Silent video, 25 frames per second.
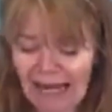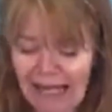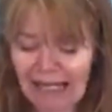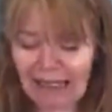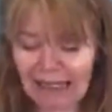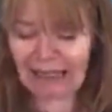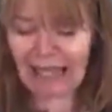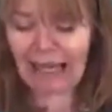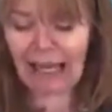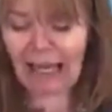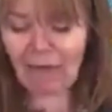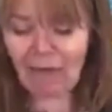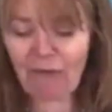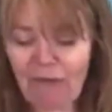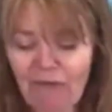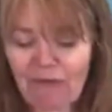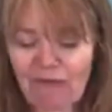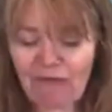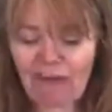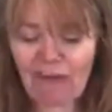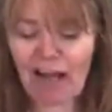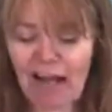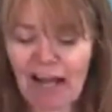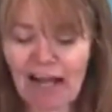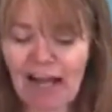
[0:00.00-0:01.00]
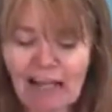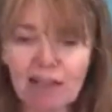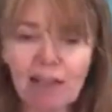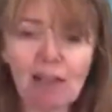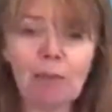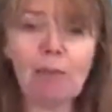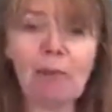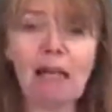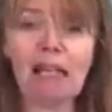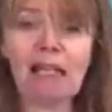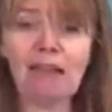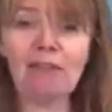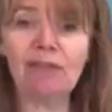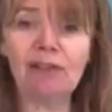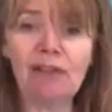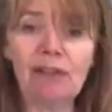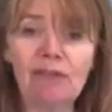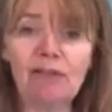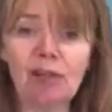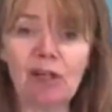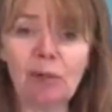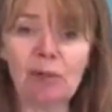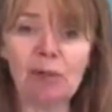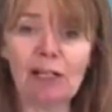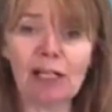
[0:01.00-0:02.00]
8th and final benefit
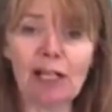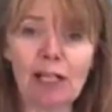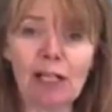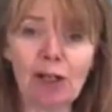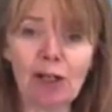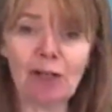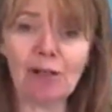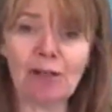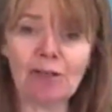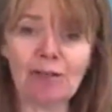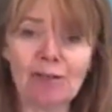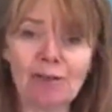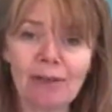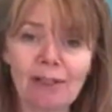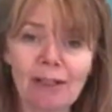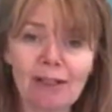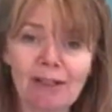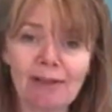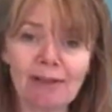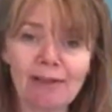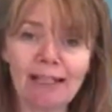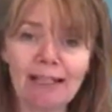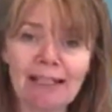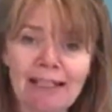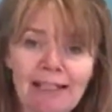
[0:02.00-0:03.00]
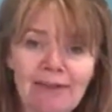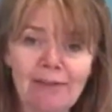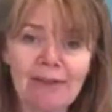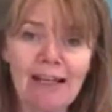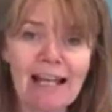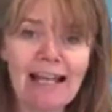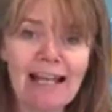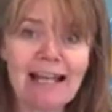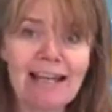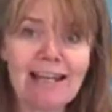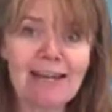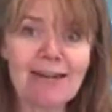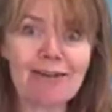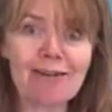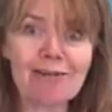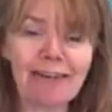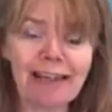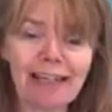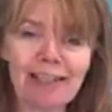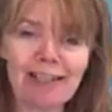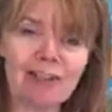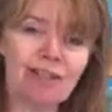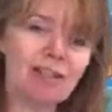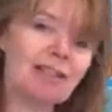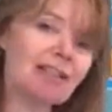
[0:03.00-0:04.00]
of coming along to Creative
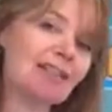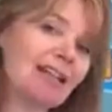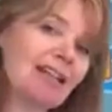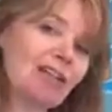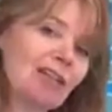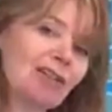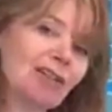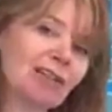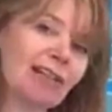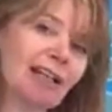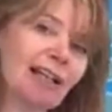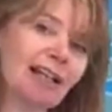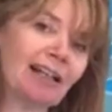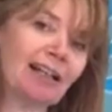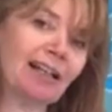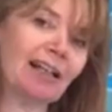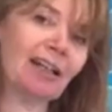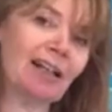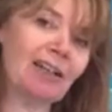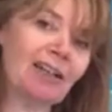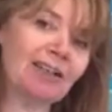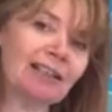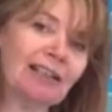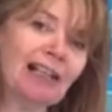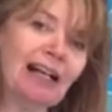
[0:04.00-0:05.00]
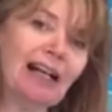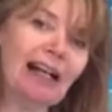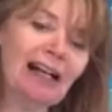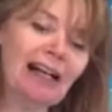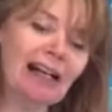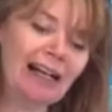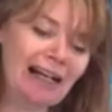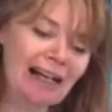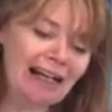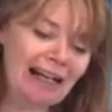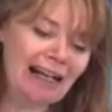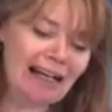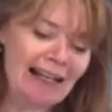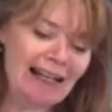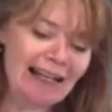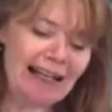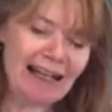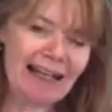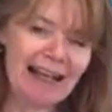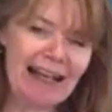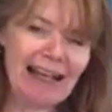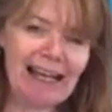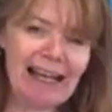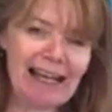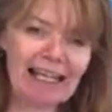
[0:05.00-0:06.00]
Creation Station class,
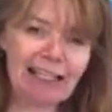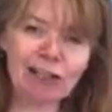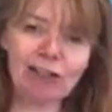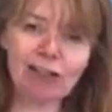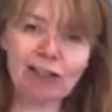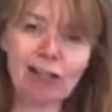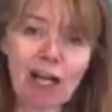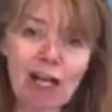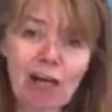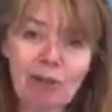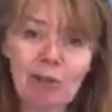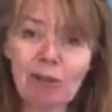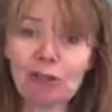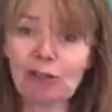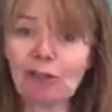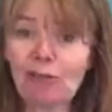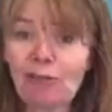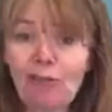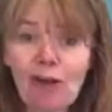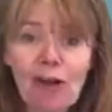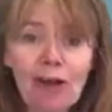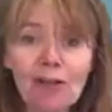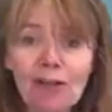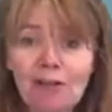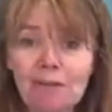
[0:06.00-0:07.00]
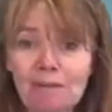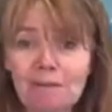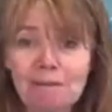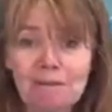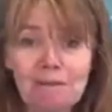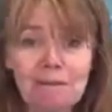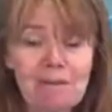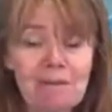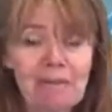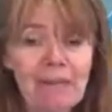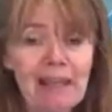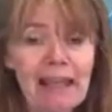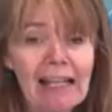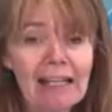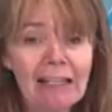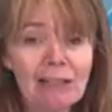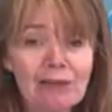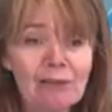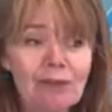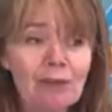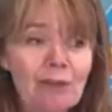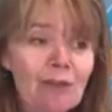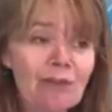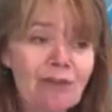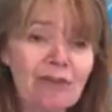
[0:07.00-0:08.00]
it's so much fun. It's
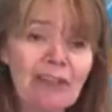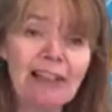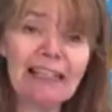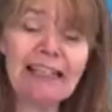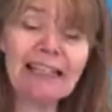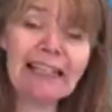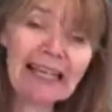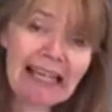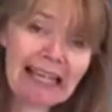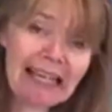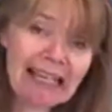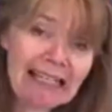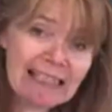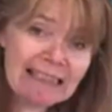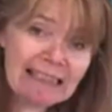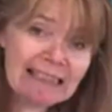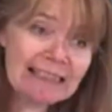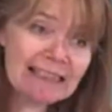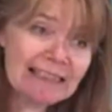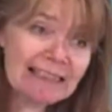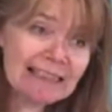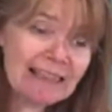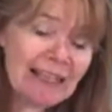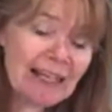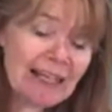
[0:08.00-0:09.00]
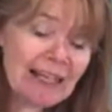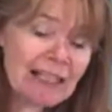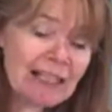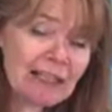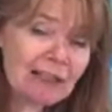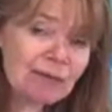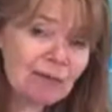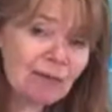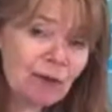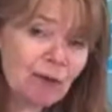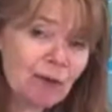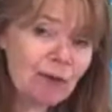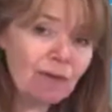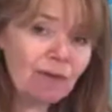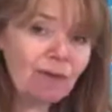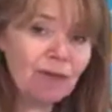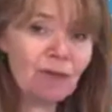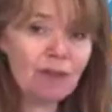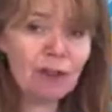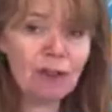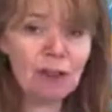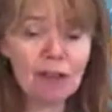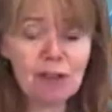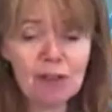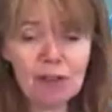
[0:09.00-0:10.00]
fun for your kids, it's fun
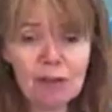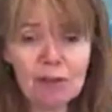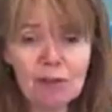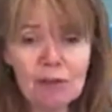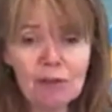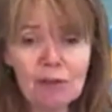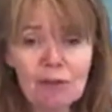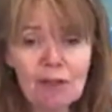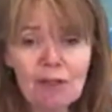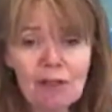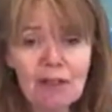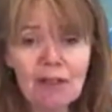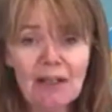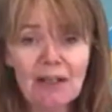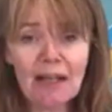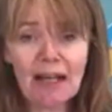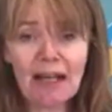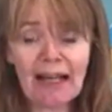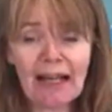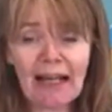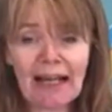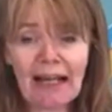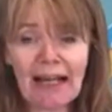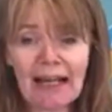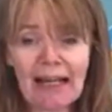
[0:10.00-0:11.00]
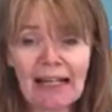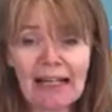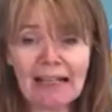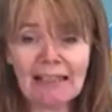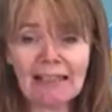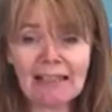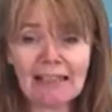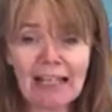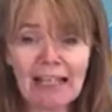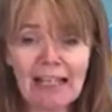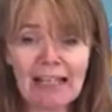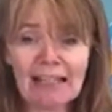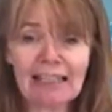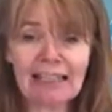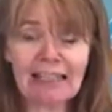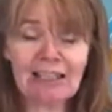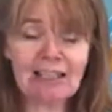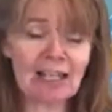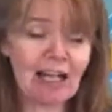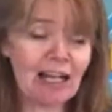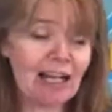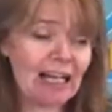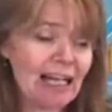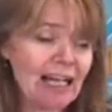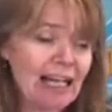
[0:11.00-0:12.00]
for you, and the
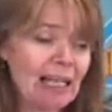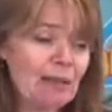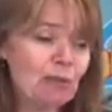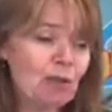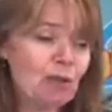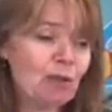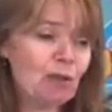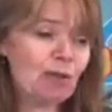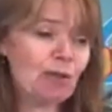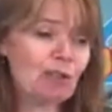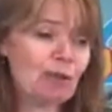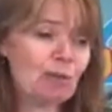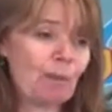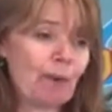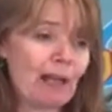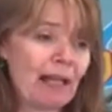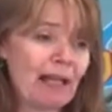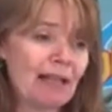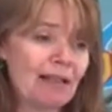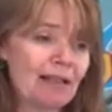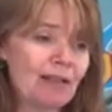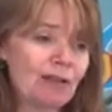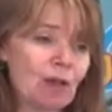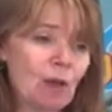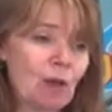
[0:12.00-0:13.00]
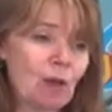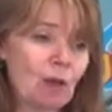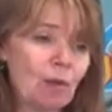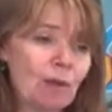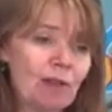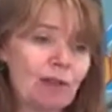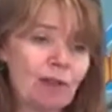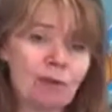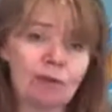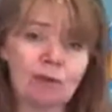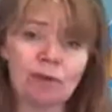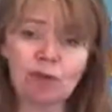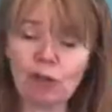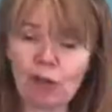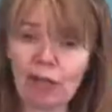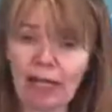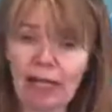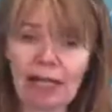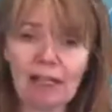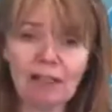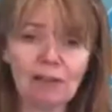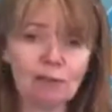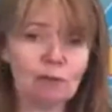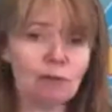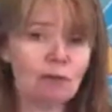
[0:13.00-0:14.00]
time you spend with your
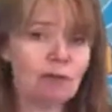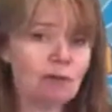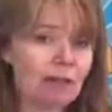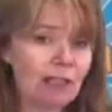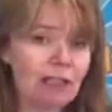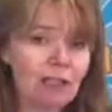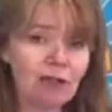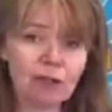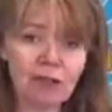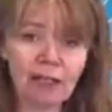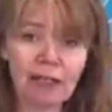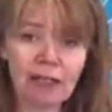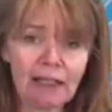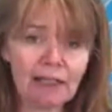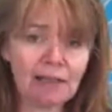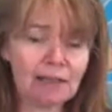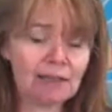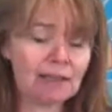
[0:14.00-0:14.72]
child or grandchild,